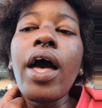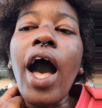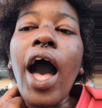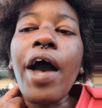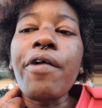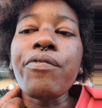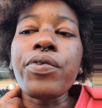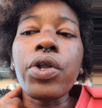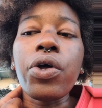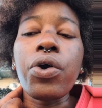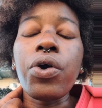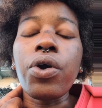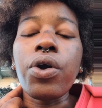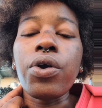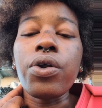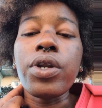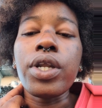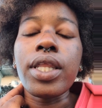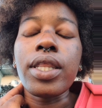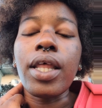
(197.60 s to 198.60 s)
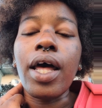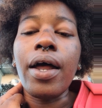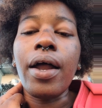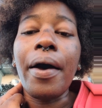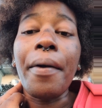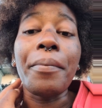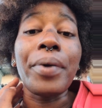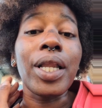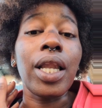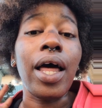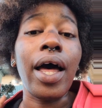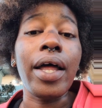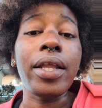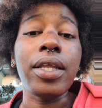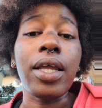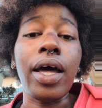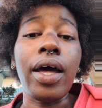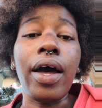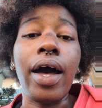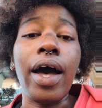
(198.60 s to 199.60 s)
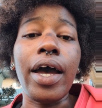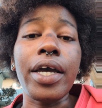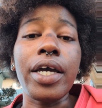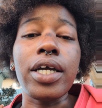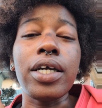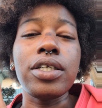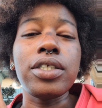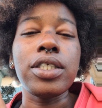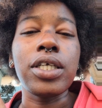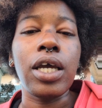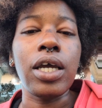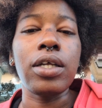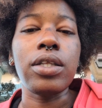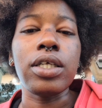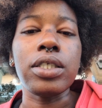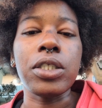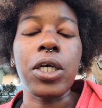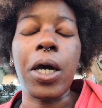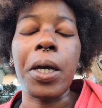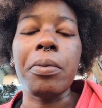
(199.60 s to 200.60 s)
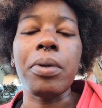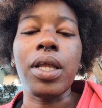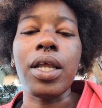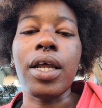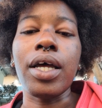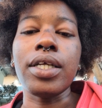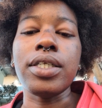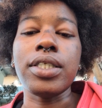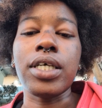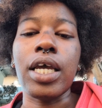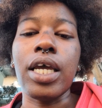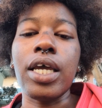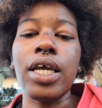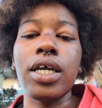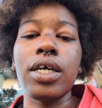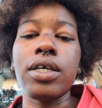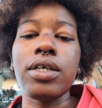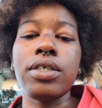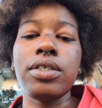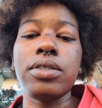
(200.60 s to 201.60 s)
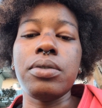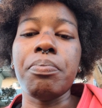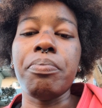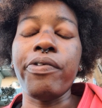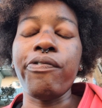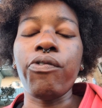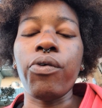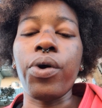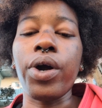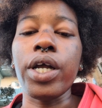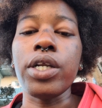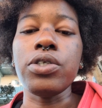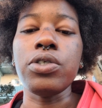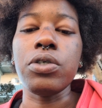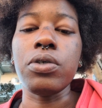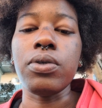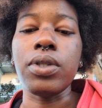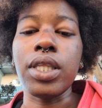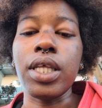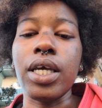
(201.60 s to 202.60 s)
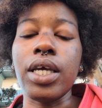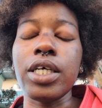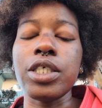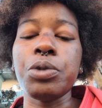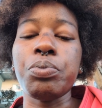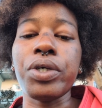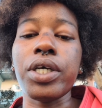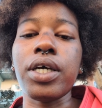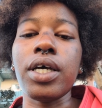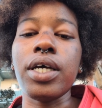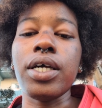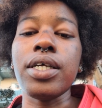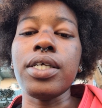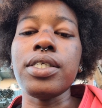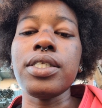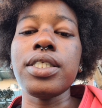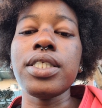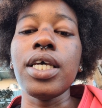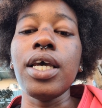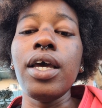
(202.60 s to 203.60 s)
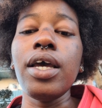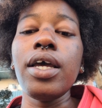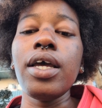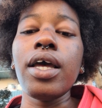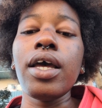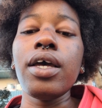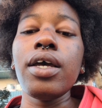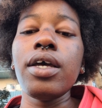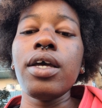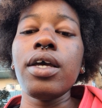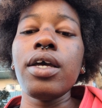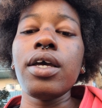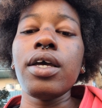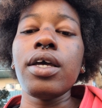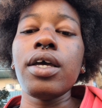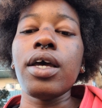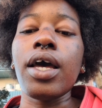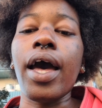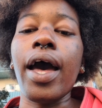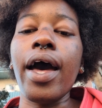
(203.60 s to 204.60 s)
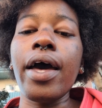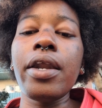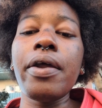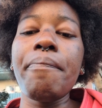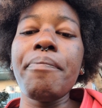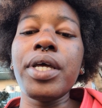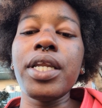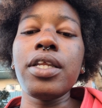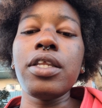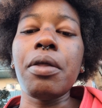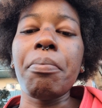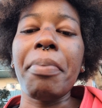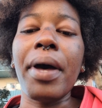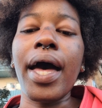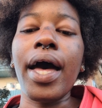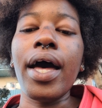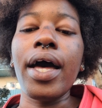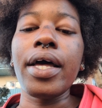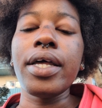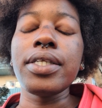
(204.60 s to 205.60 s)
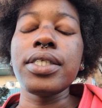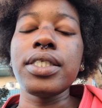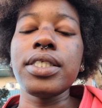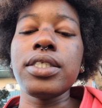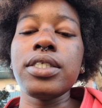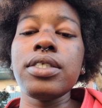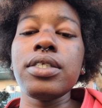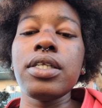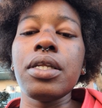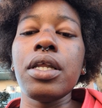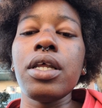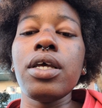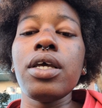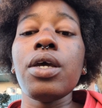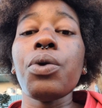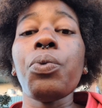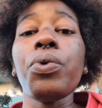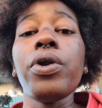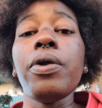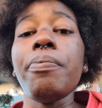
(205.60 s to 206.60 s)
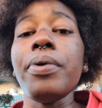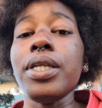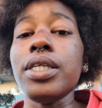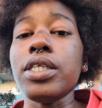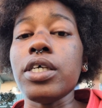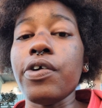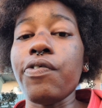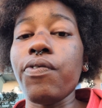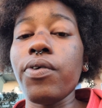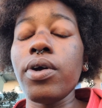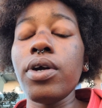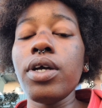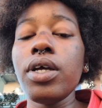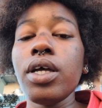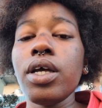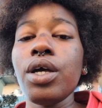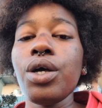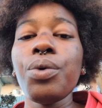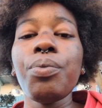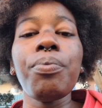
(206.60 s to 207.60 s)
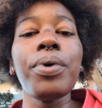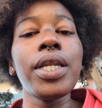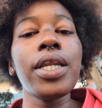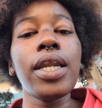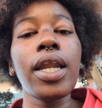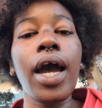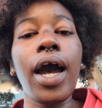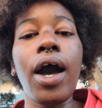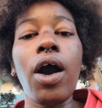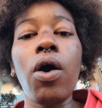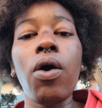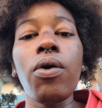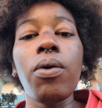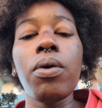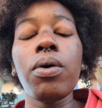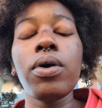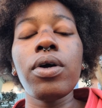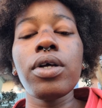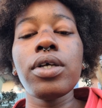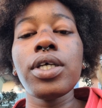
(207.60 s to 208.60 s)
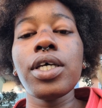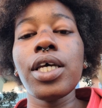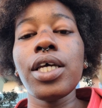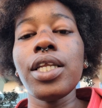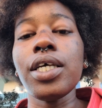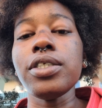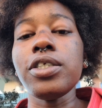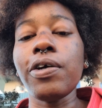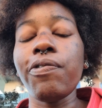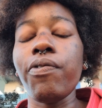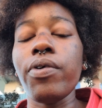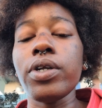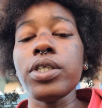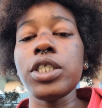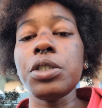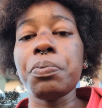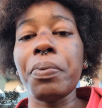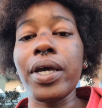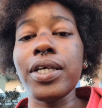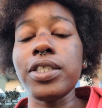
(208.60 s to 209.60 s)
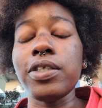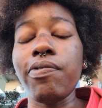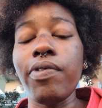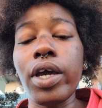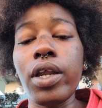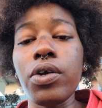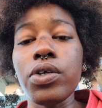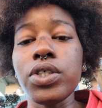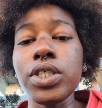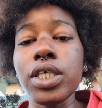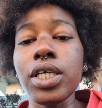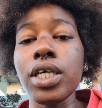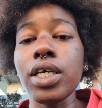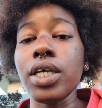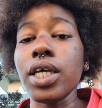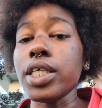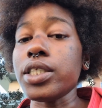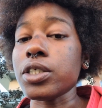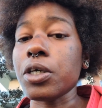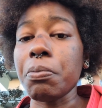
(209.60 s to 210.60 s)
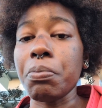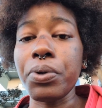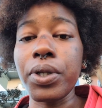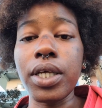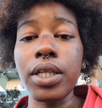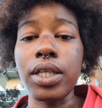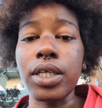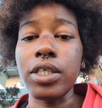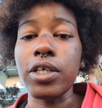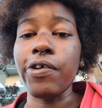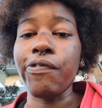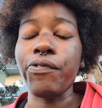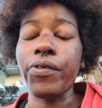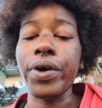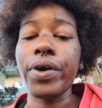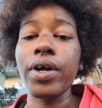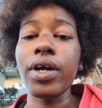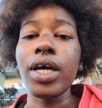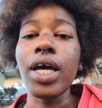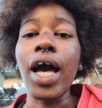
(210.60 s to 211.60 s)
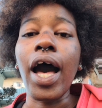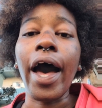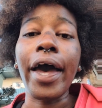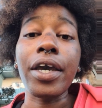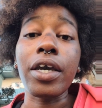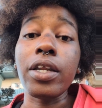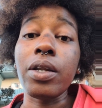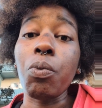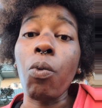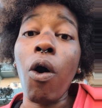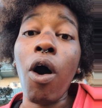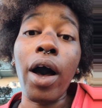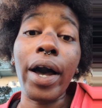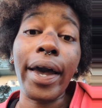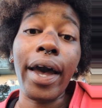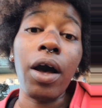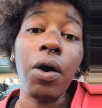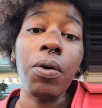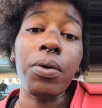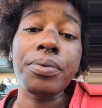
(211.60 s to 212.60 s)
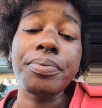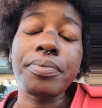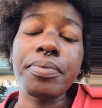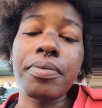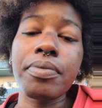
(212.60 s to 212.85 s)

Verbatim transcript: I've learned that I'm glad that I take the time that I take before I do things because had it been in the past, it would have been different. But now, in a different space of energy, it's completely different. I could walk out.